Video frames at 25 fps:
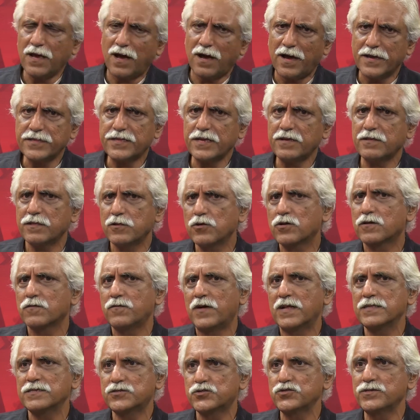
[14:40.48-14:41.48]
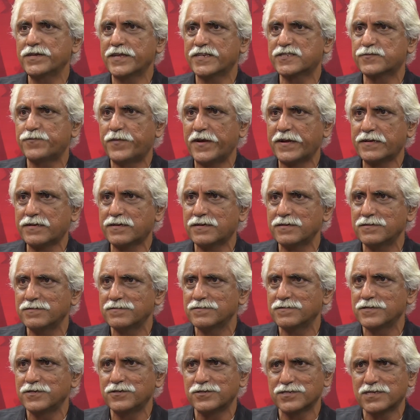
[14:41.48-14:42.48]
I think, look, one shouldn't expect
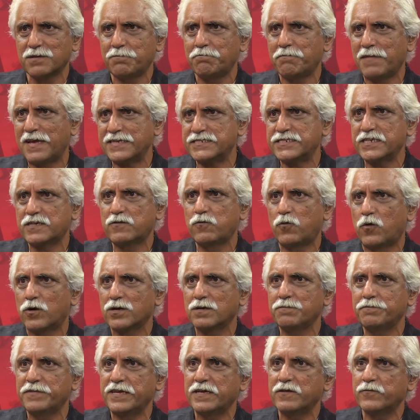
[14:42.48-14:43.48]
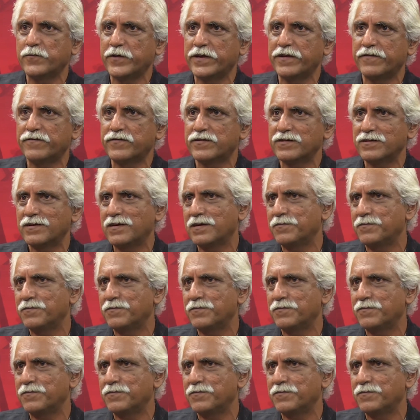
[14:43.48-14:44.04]
some magic wand being waved.